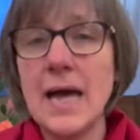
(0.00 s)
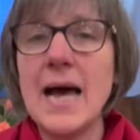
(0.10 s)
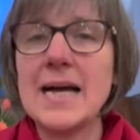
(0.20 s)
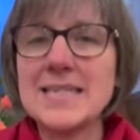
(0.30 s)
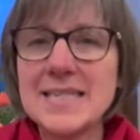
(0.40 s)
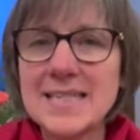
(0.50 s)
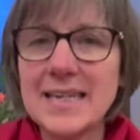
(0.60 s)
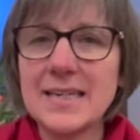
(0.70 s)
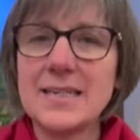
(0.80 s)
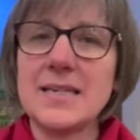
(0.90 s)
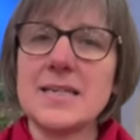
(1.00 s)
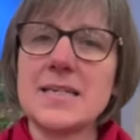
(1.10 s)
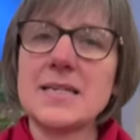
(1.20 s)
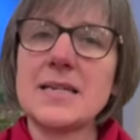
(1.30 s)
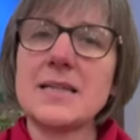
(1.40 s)
A
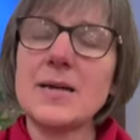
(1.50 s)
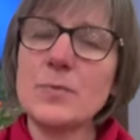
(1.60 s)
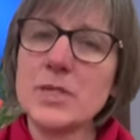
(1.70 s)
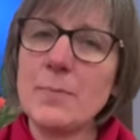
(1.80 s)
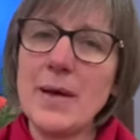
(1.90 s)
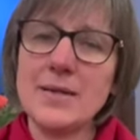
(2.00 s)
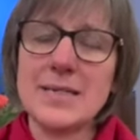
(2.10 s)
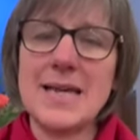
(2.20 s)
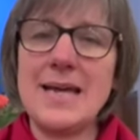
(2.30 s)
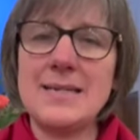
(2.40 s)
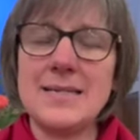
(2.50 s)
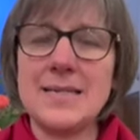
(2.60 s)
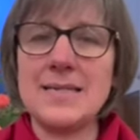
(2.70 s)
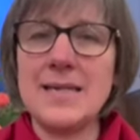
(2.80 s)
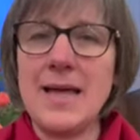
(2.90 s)
sickness that was about to end
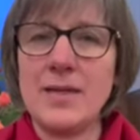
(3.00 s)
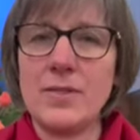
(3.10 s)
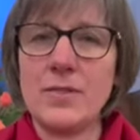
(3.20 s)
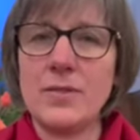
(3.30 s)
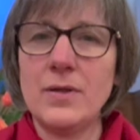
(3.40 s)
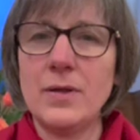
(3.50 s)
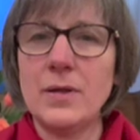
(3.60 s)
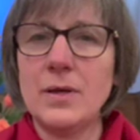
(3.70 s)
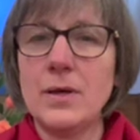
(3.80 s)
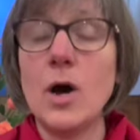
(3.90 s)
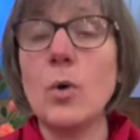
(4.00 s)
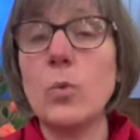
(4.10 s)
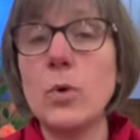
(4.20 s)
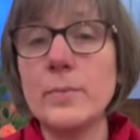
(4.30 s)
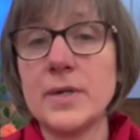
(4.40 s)
in death. A
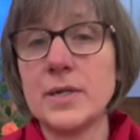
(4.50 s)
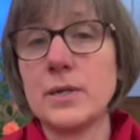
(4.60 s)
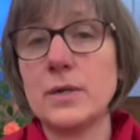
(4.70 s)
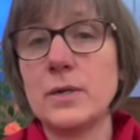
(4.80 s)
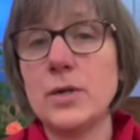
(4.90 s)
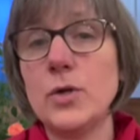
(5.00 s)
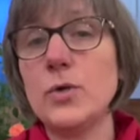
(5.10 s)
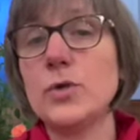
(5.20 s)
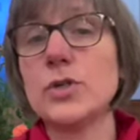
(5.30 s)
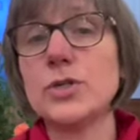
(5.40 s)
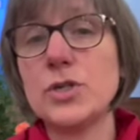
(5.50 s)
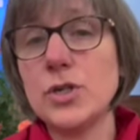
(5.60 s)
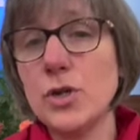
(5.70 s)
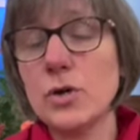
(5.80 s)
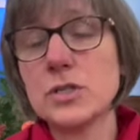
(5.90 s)
woman who could
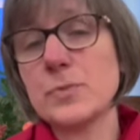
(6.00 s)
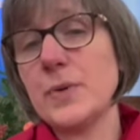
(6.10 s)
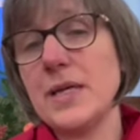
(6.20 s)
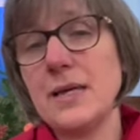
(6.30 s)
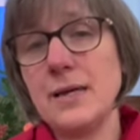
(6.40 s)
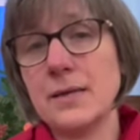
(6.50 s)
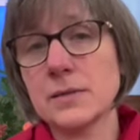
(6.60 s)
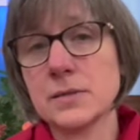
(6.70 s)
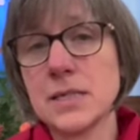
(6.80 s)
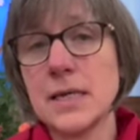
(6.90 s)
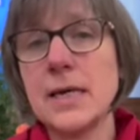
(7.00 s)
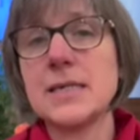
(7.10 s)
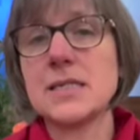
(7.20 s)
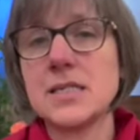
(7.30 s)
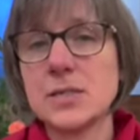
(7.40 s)
not be healed
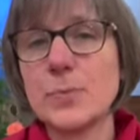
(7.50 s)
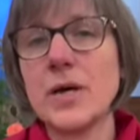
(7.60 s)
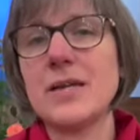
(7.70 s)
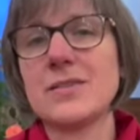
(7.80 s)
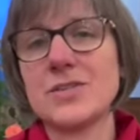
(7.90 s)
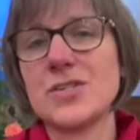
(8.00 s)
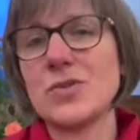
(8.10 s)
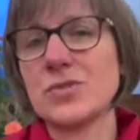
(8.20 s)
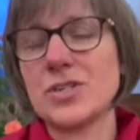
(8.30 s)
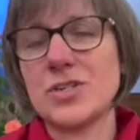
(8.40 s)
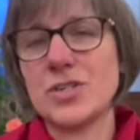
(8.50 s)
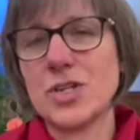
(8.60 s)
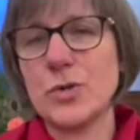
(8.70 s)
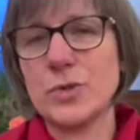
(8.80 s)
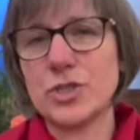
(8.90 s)
despite the doctors
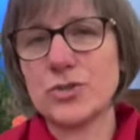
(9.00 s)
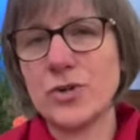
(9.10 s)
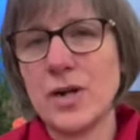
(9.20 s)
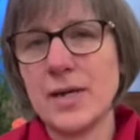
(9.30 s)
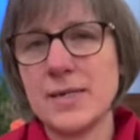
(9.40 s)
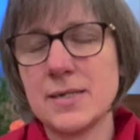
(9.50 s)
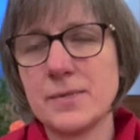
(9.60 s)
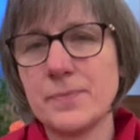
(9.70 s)
who had tried.